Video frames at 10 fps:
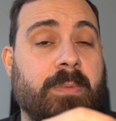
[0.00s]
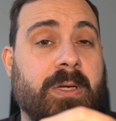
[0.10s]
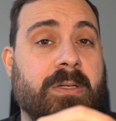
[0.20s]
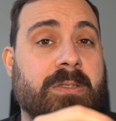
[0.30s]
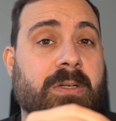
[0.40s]

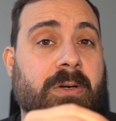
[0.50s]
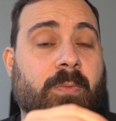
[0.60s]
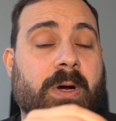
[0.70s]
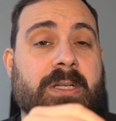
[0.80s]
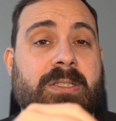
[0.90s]
because
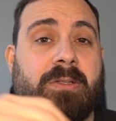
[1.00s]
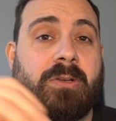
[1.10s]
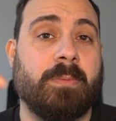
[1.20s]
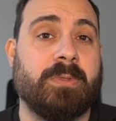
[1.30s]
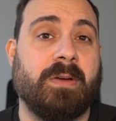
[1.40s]
otherwise, in
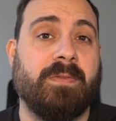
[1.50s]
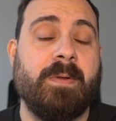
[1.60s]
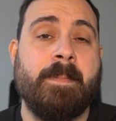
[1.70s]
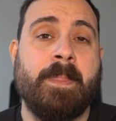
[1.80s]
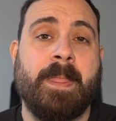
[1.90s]
terms of
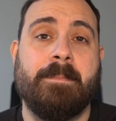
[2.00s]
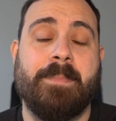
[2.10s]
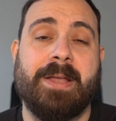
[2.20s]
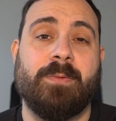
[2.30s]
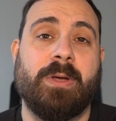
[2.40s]

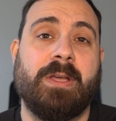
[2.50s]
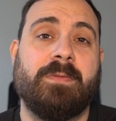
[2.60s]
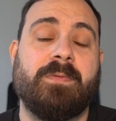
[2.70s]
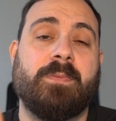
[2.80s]
bandwidth,